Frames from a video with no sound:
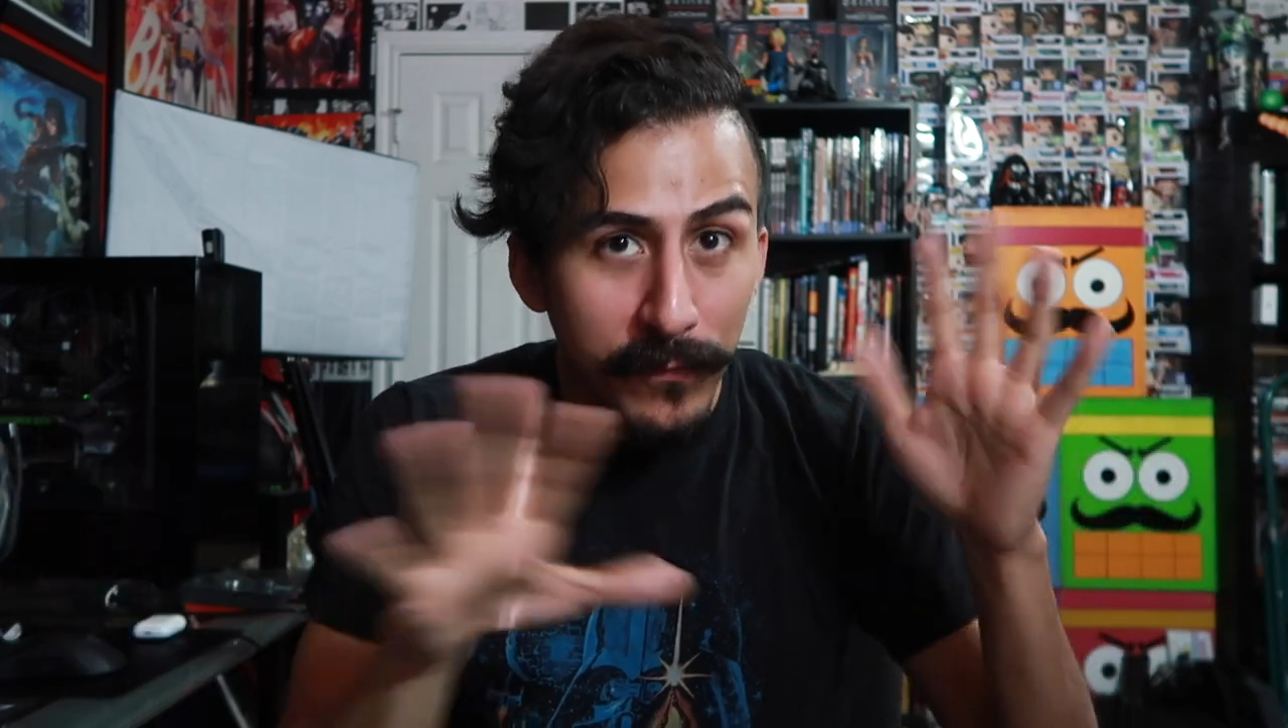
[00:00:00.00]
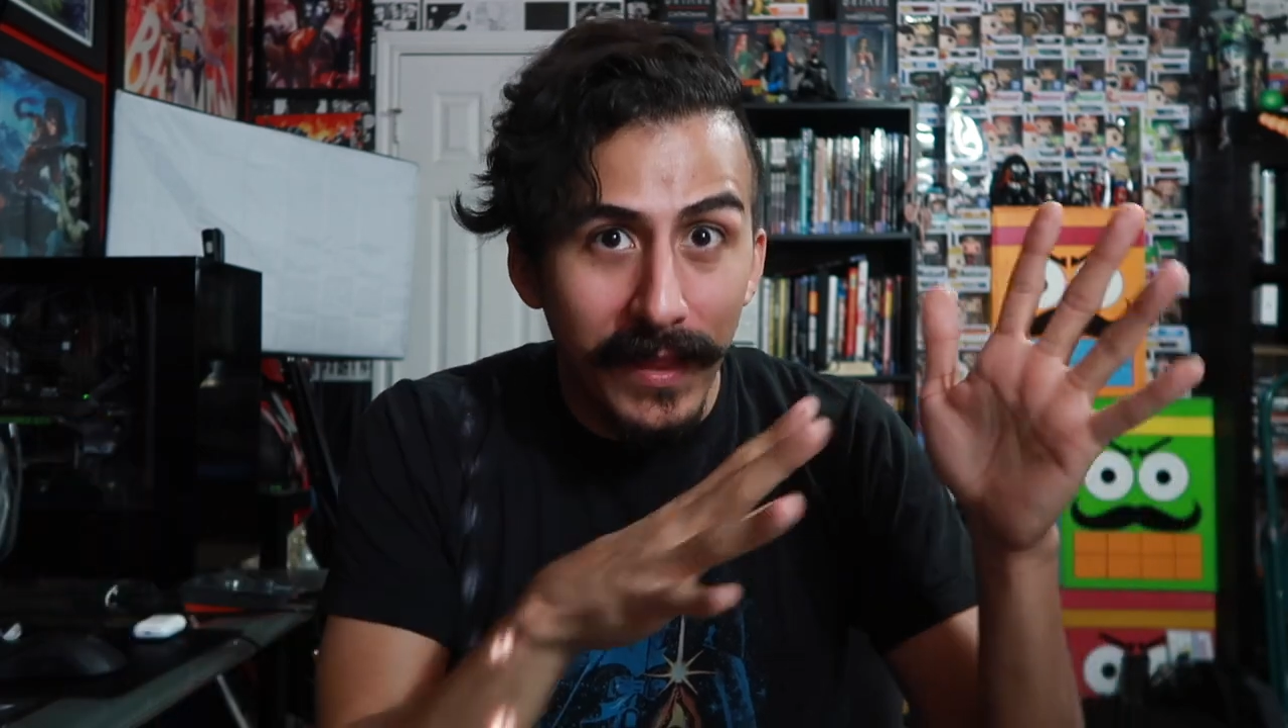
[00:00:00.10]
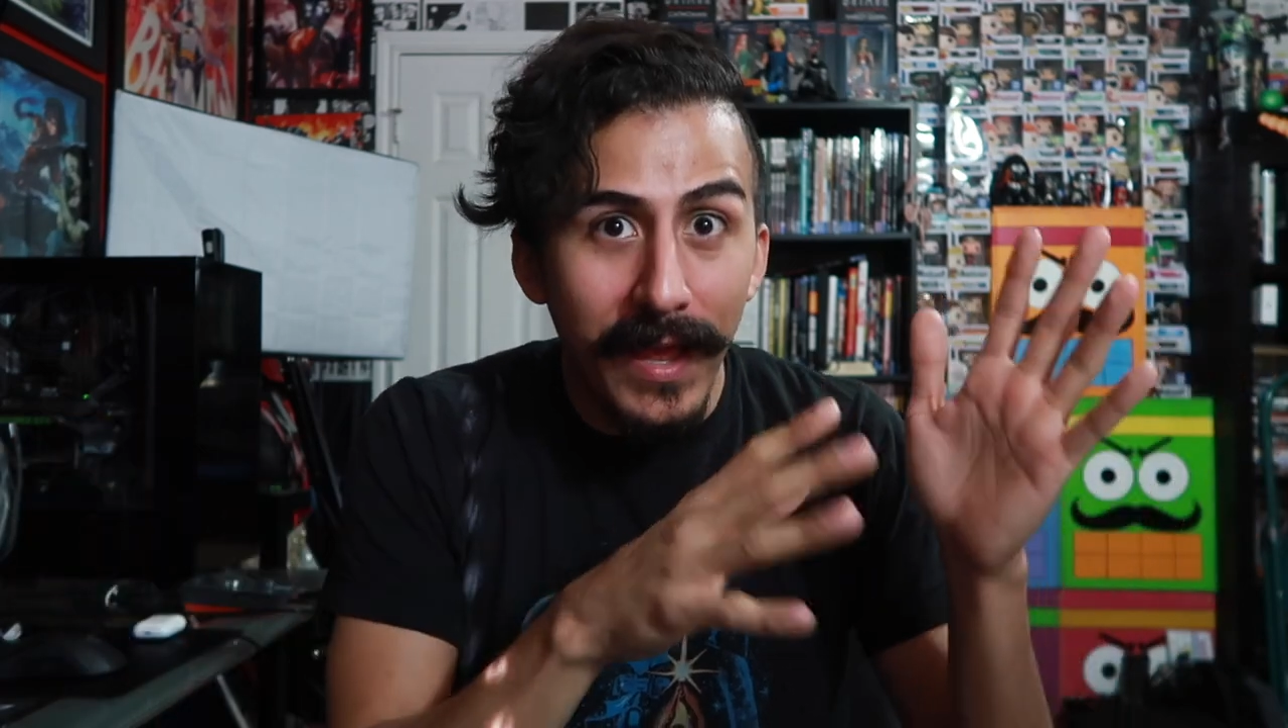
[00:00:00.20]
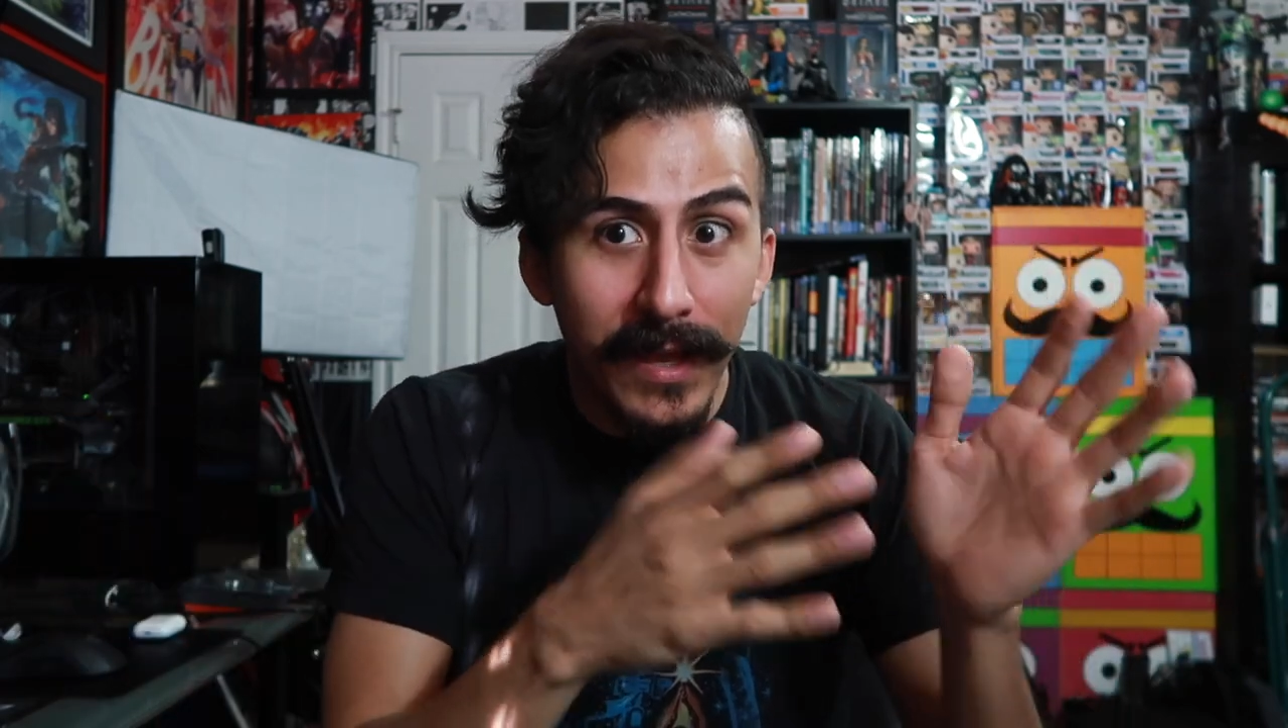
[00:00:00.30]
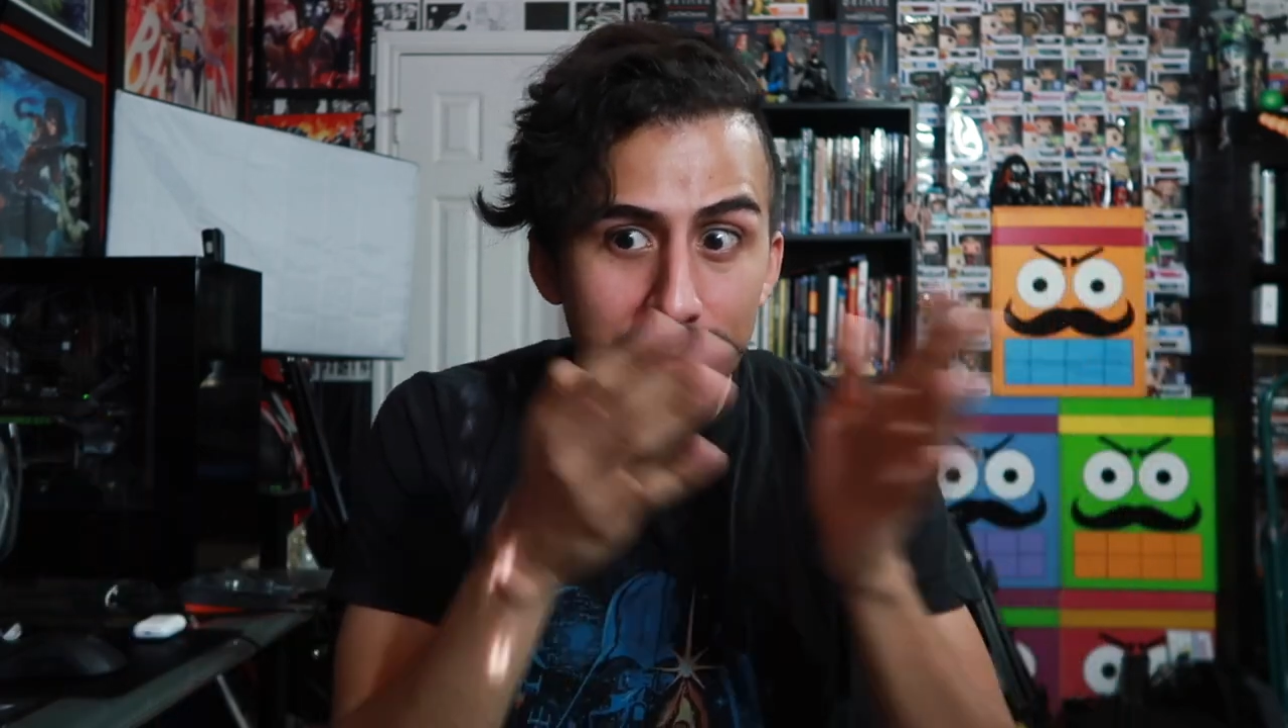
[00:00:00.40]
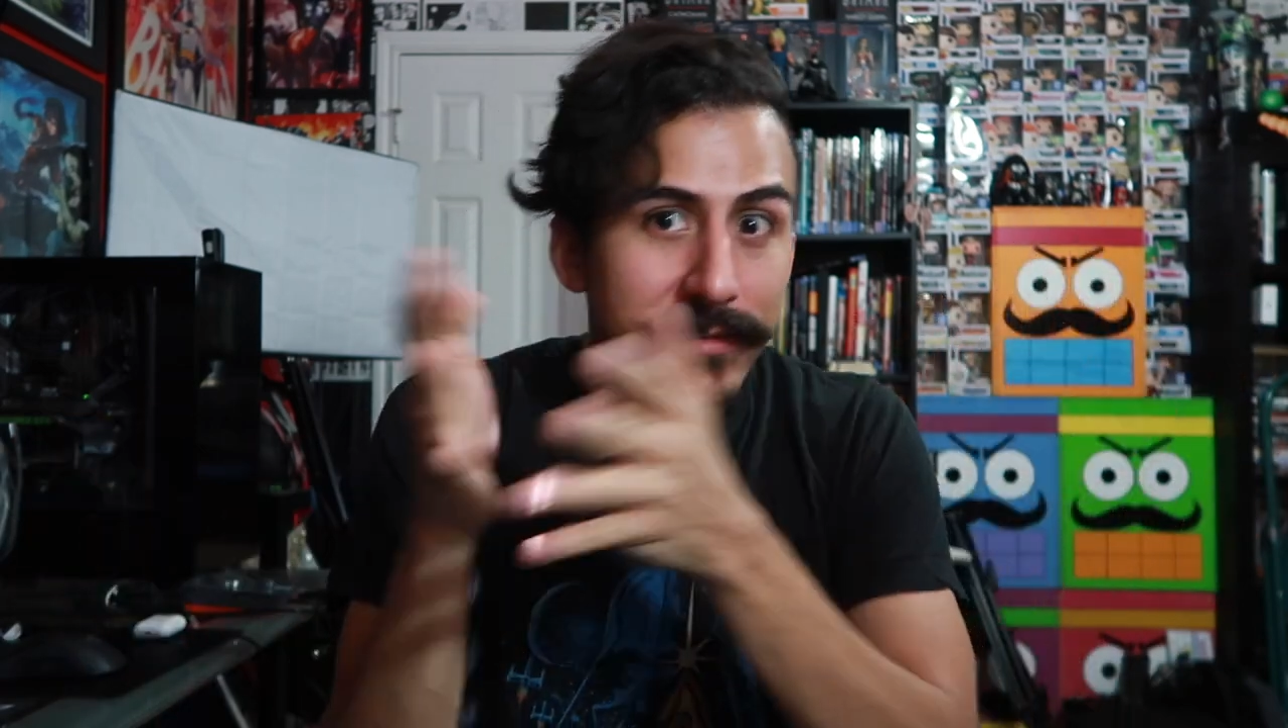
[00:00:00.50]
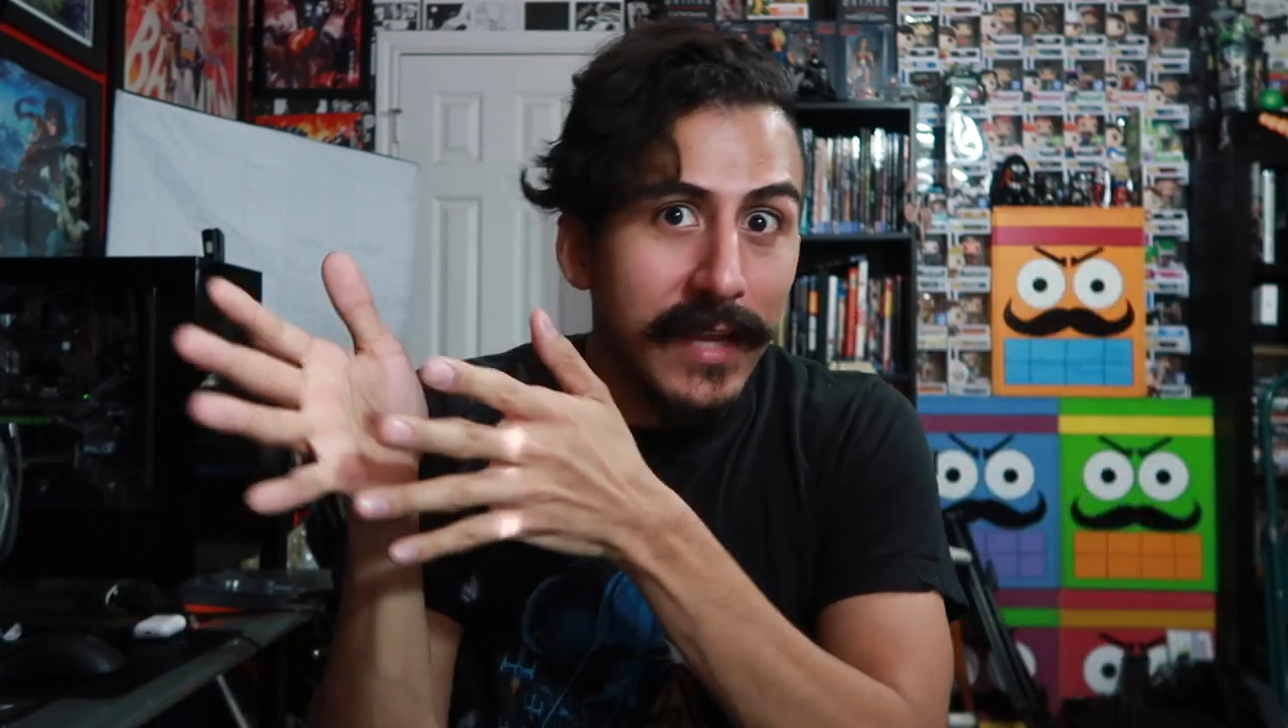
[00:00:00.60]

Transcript: Flash,